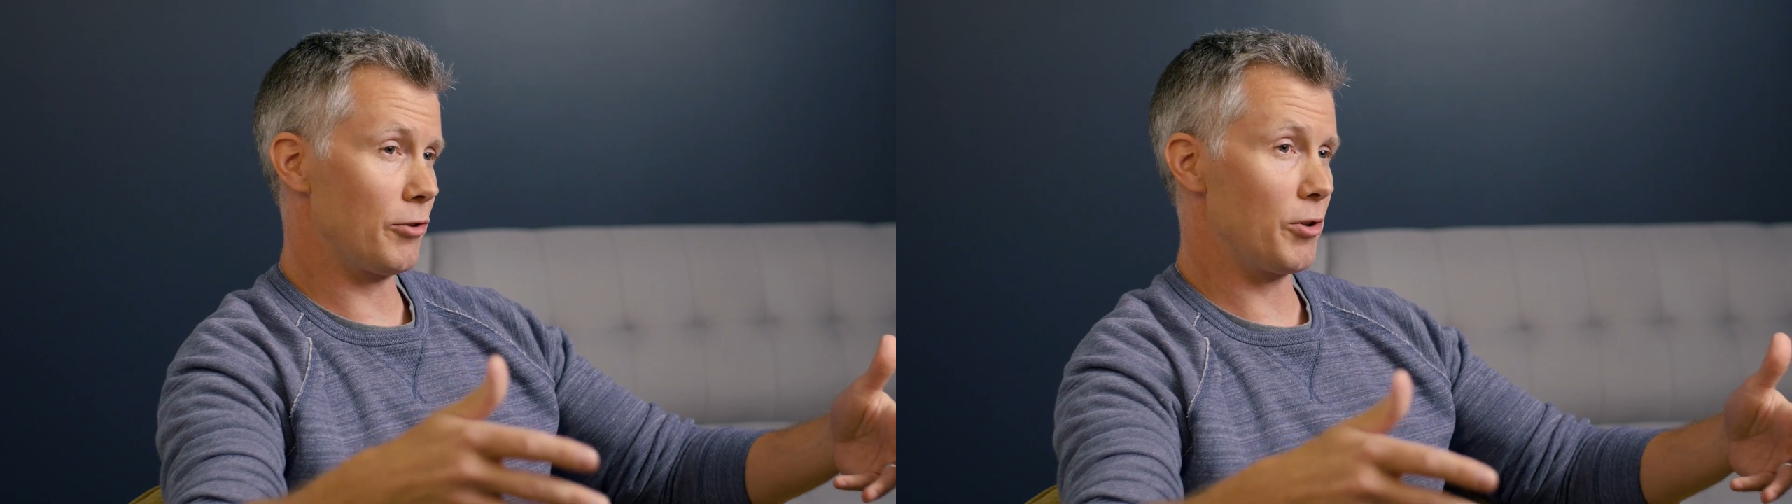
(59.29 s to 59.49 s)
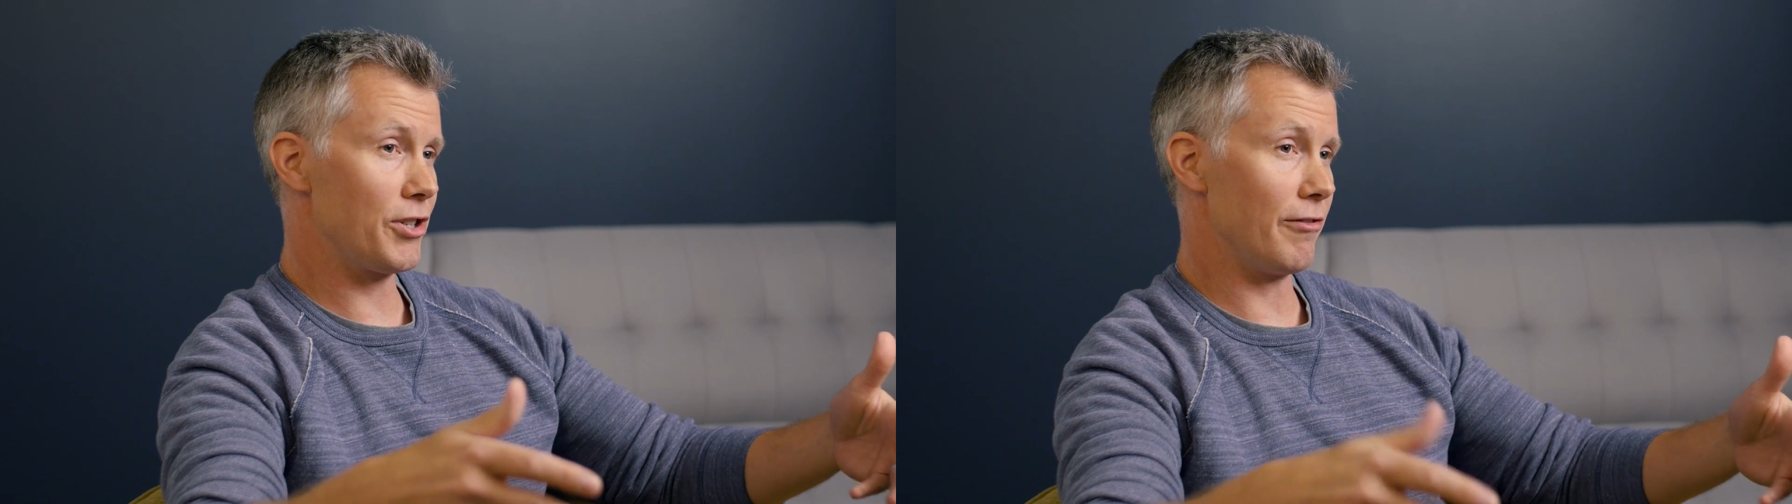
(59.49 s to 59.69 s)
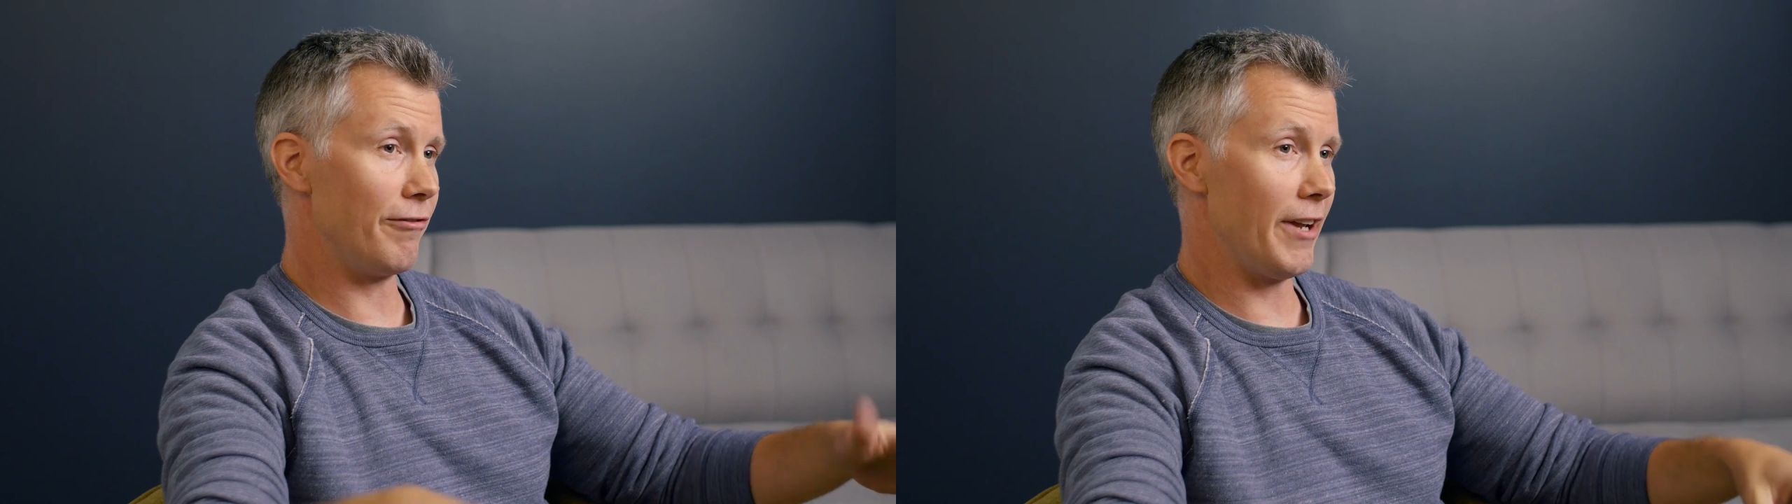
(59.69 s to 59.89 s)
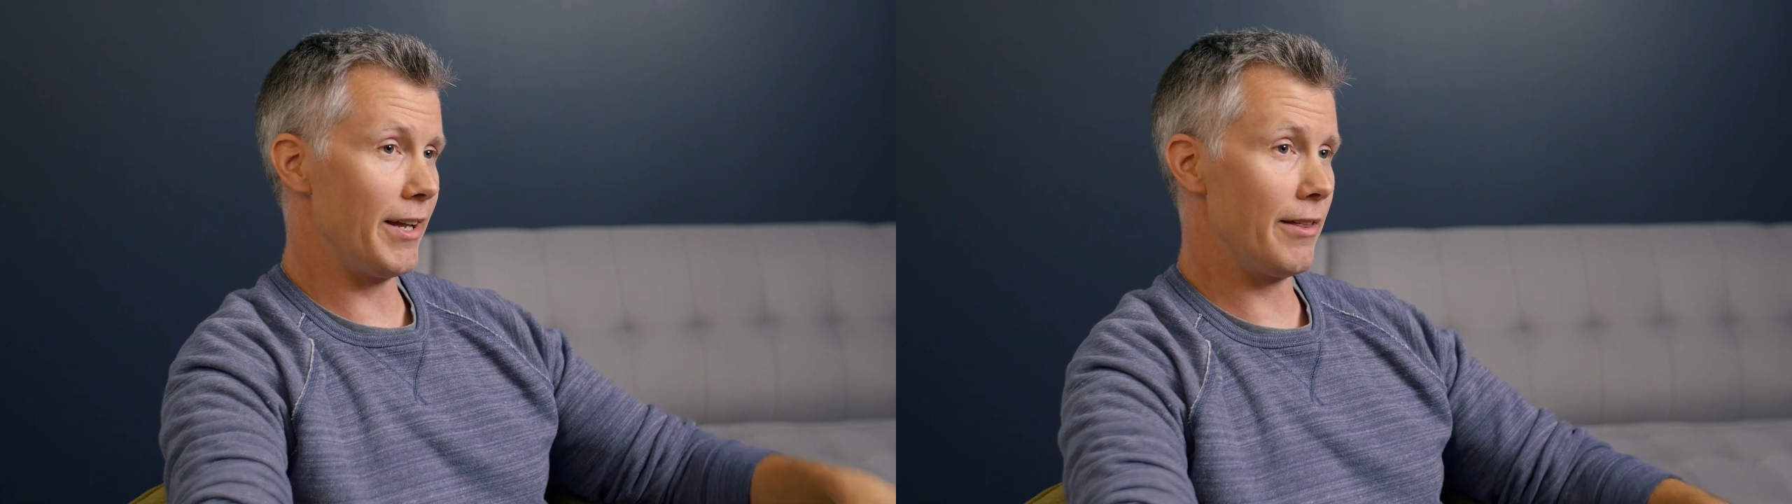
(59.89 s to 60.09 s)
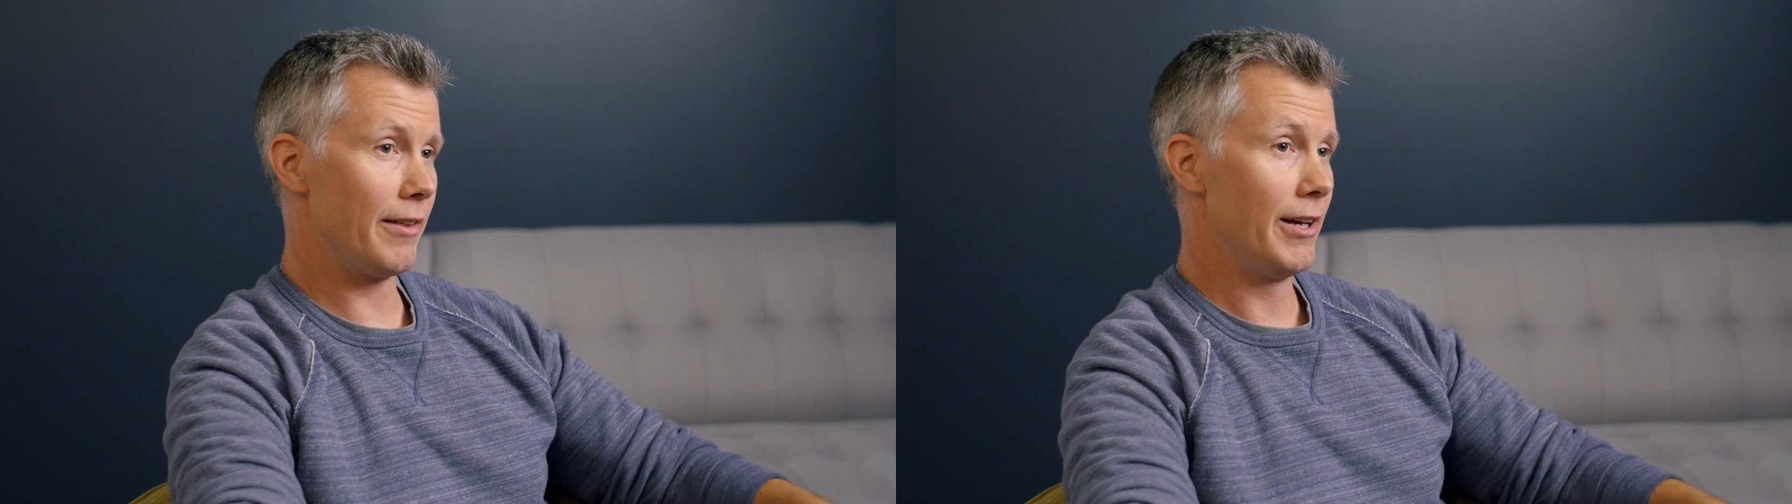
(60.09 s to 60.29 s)
of Christian
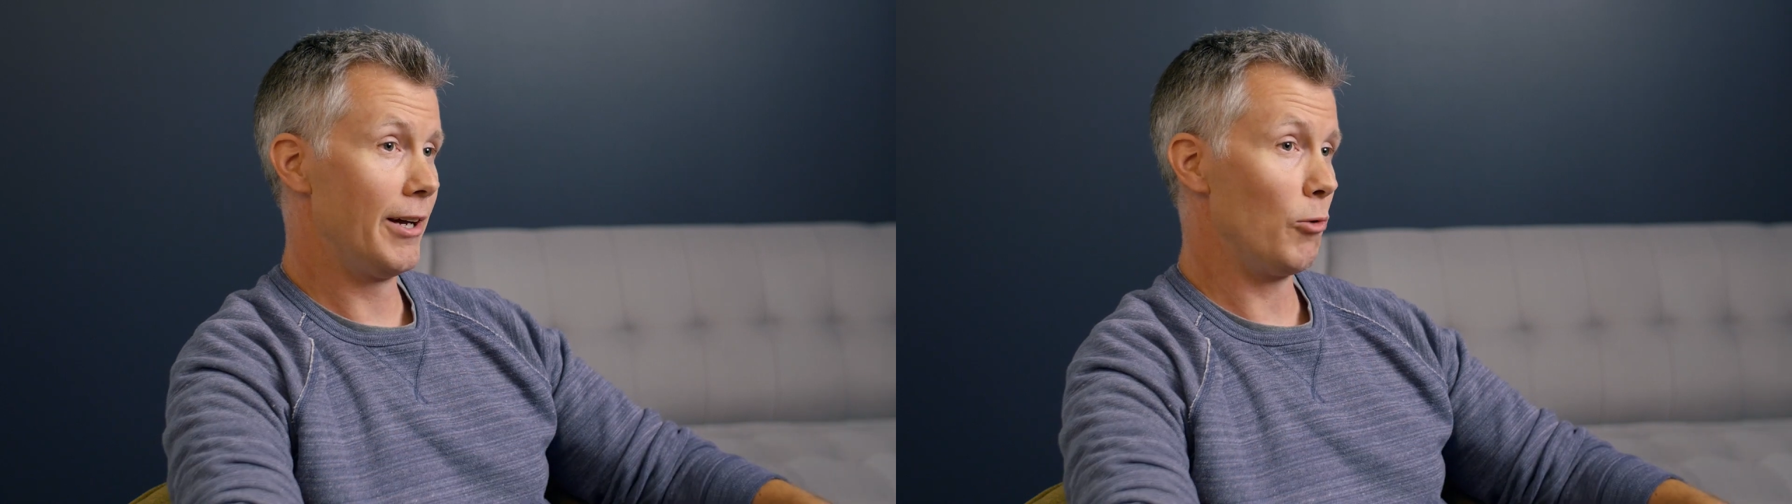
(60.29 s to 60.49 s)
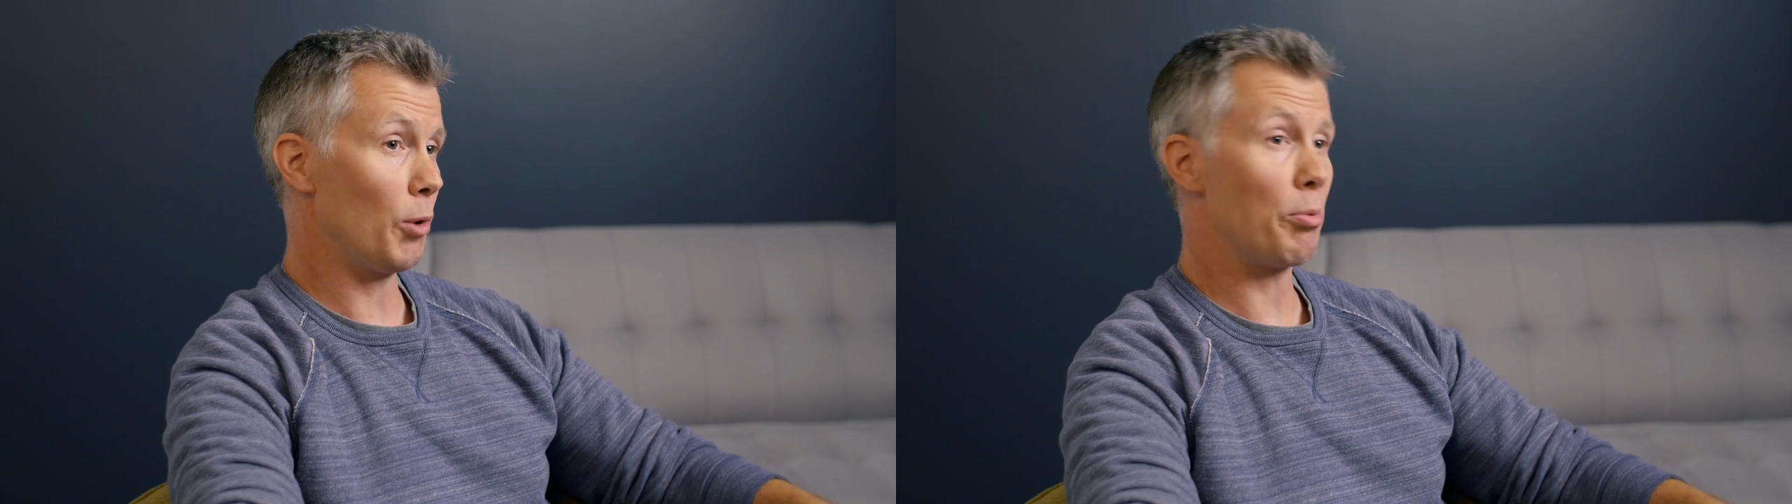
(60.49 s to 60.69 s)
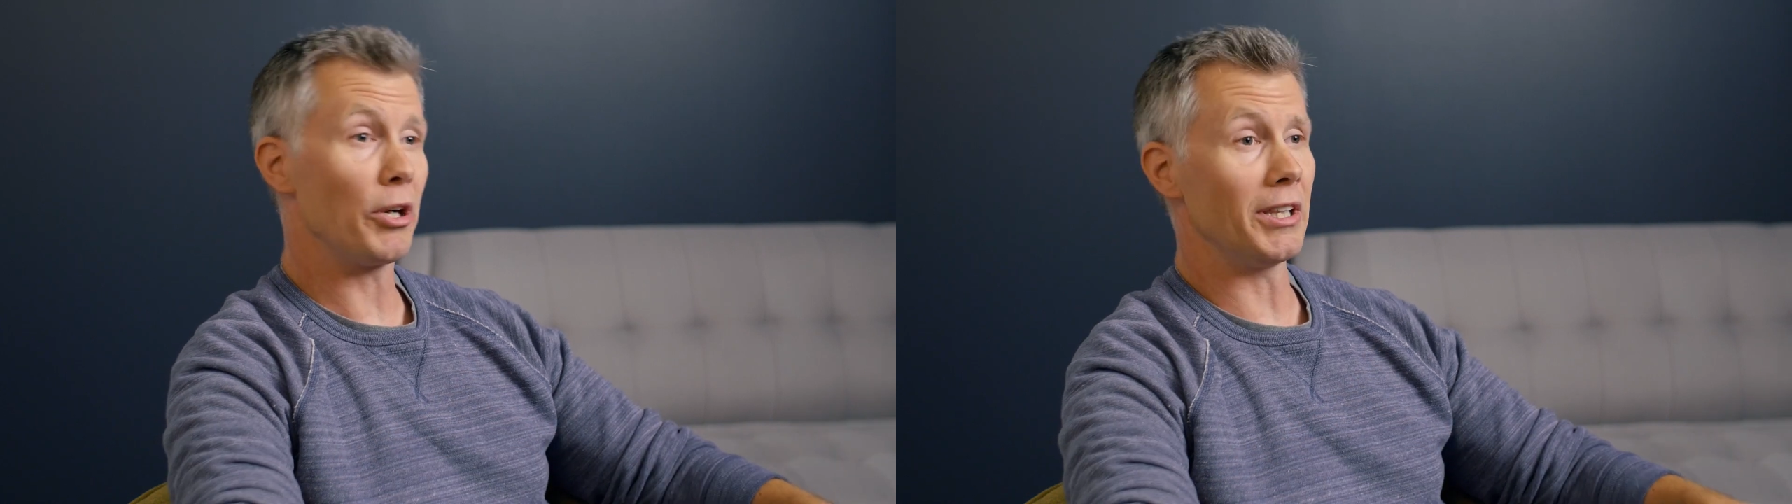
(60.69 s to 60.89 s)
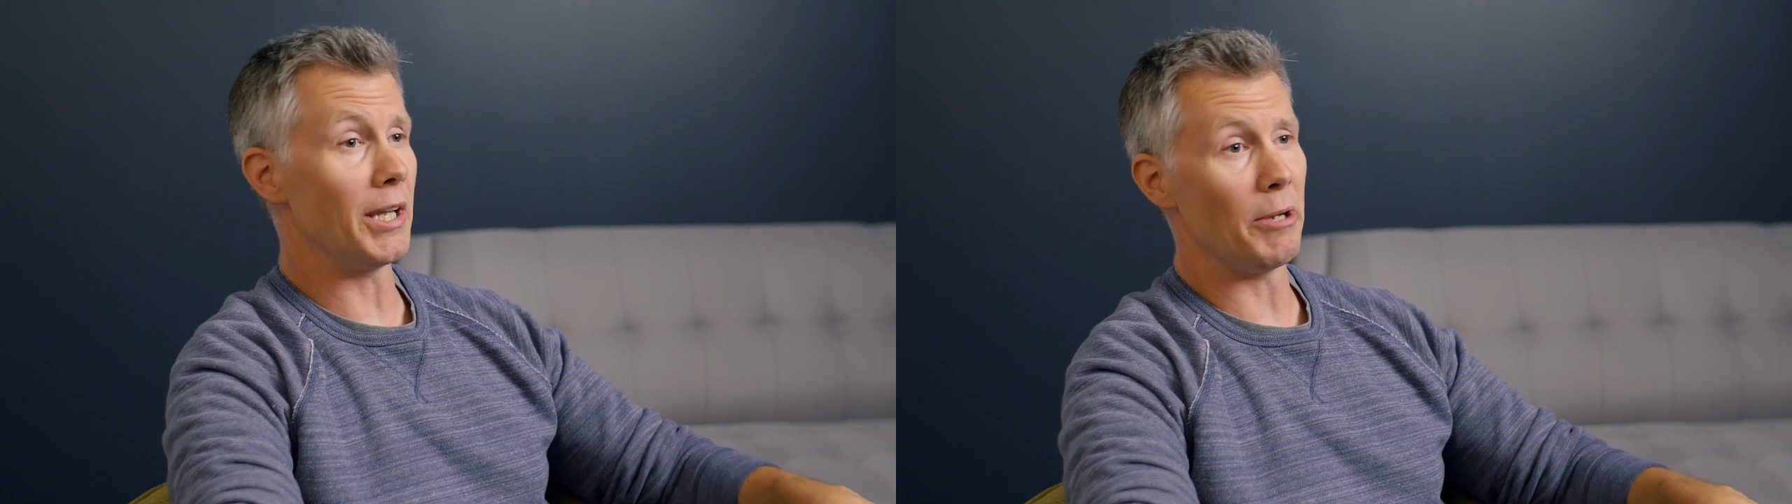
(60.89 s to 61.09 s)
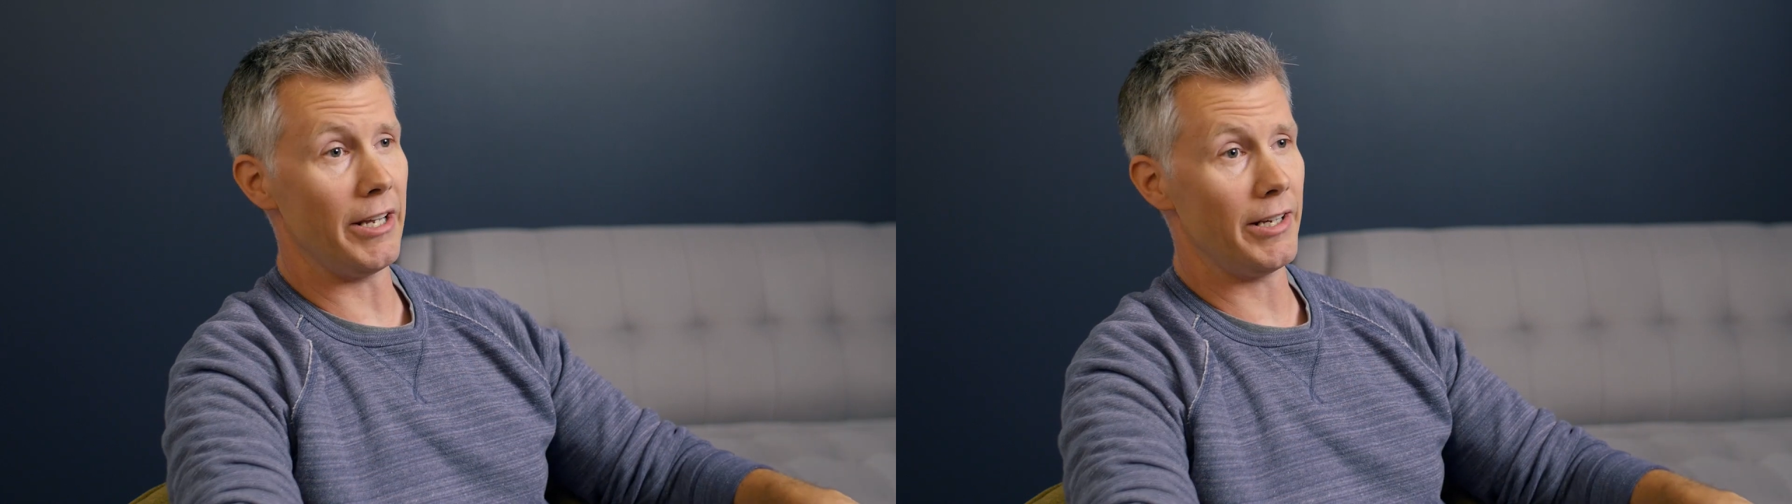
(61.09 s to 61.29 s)
faith were pretty
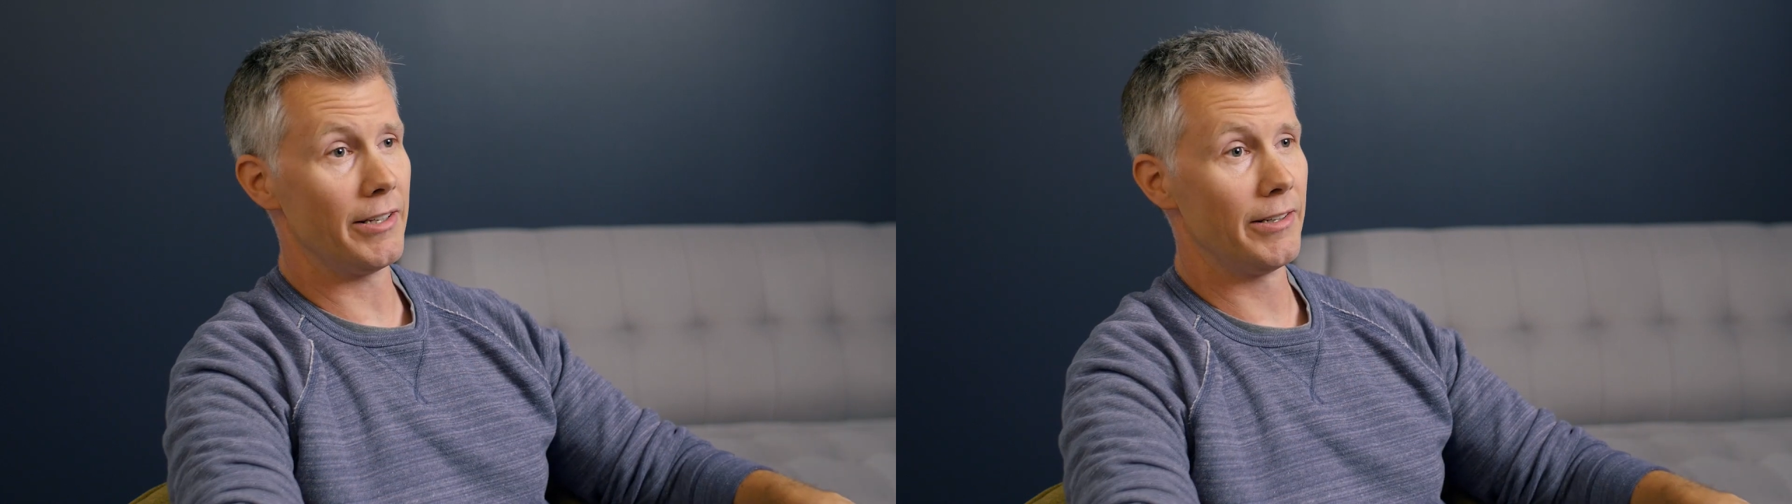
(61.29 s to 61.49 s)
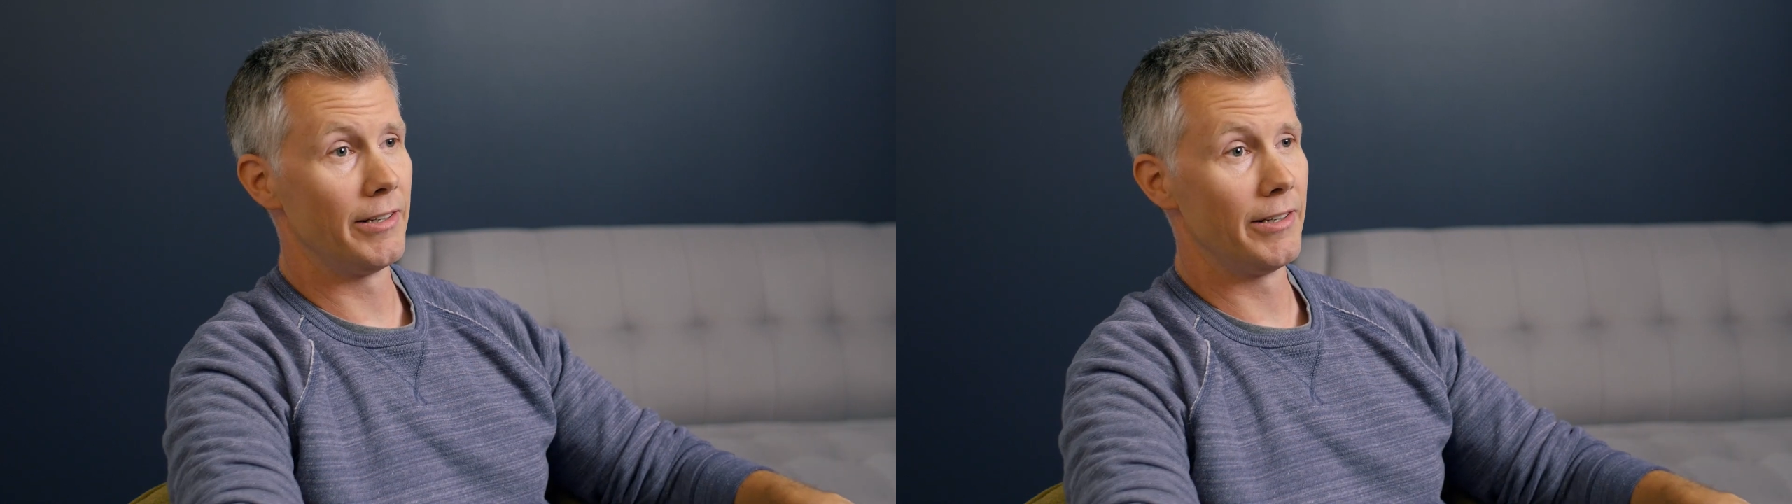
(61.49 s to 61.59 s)
limited.